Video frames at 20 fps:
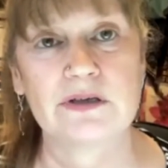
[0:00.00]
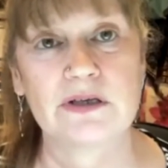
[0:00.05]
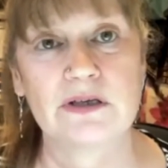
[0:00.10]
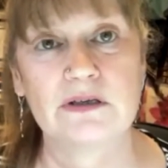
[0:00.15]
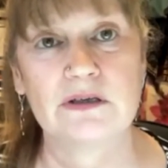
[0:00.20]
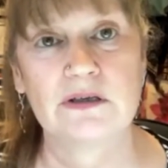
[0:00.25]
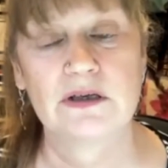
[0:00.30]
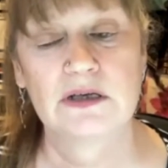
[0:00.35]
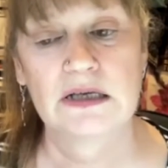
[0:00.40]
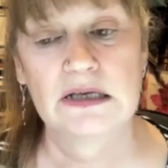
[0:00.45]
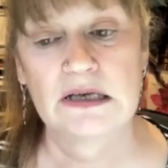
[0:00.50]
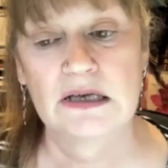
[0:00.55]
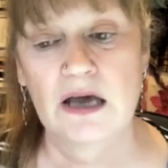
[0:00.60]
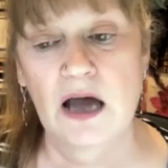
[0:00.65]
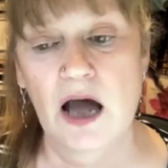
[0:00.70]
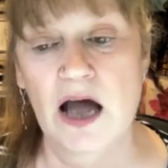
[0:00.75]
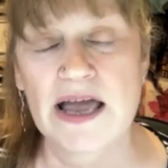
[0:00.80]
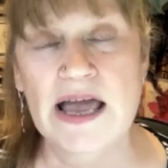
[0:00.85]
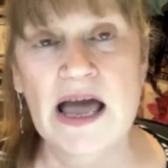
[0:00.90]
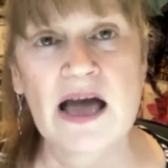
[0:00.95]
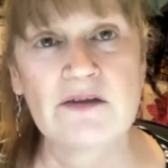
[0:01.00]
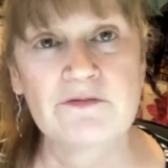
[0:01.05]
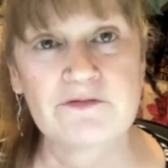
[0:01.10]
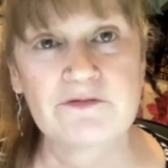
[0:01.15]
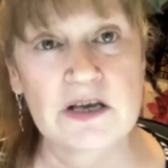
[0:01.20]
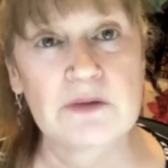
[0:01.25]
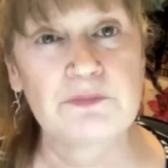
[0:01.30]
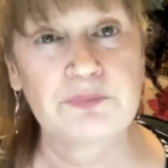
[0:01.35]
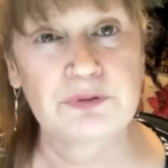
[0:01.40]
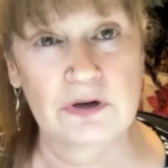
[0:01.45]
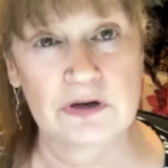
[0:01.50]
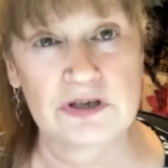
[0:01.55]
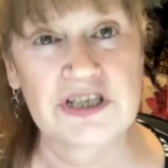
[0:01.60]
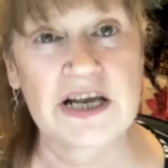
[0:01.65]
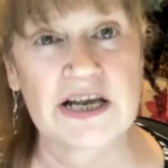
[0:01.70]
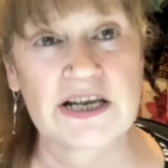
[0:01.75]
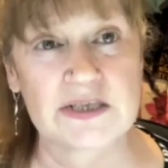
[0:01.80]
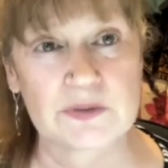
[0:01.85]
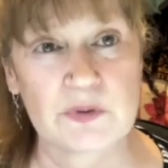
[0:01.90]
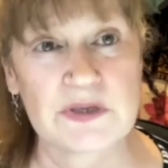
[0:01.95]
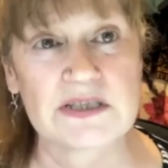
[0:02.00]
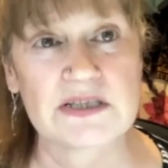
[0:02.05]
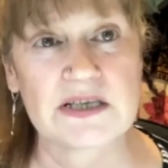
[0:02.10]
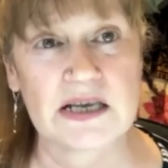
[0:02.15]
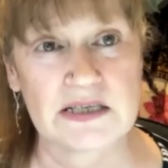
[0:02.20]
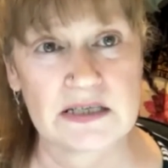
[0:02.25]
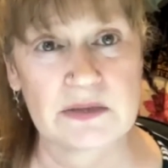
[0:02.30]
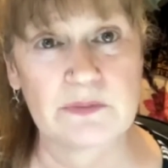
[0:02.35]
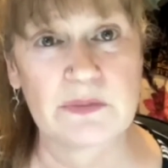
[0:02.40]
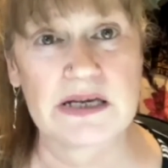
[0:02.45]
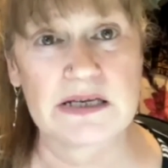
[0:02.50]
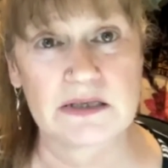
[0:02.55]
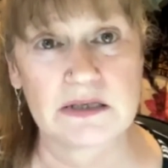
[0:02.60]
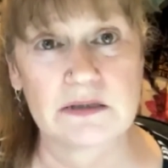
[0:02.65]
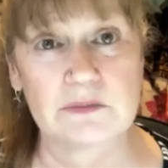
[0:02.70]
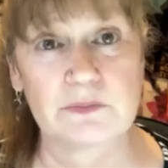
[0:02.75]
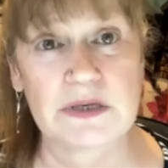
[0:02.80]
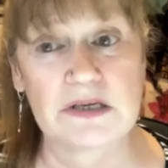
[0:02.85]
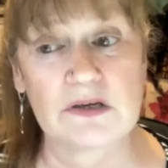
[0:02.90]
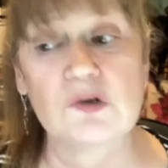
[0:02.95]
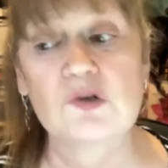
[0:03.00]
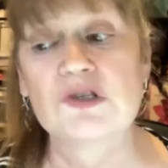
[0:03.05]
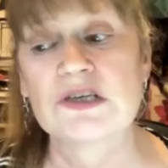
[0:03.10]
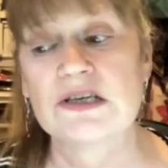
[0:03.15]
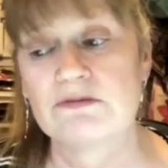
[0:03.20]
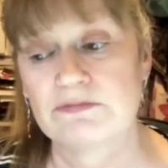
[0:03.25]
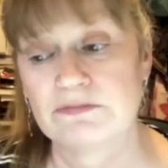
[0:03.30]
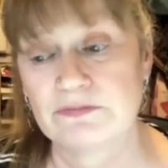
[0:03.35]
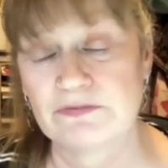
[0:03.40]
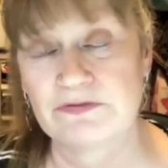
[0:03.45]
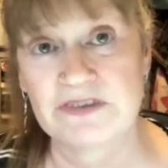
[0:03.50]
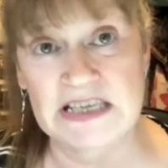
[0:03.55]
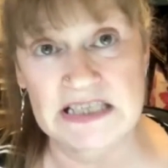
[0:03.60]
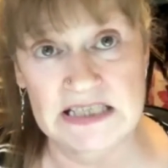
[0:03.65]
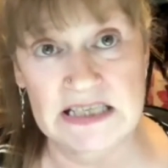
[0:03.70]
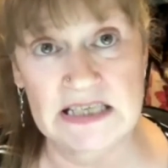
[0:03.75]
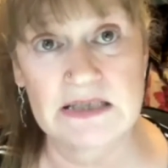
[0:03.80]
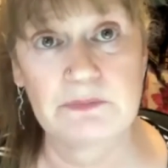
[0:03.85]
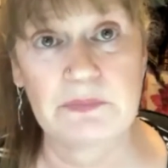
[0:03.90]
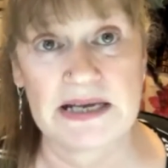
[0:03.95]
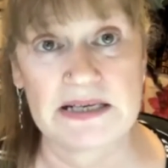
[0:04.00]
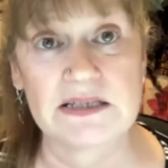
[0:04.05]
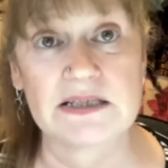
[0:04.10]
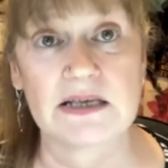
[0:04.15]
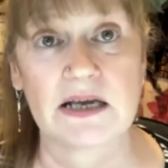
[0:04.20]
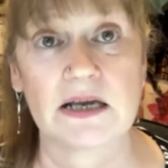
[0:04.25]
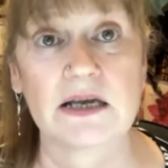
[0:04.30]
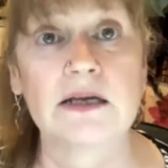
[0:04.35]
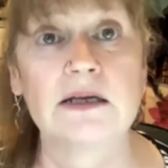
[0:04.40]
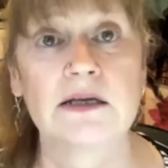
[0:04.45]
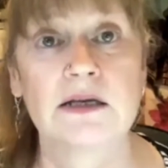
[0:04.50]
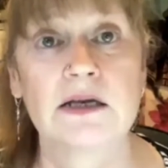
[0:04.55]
And I have done projects with centimeters because it fitted better,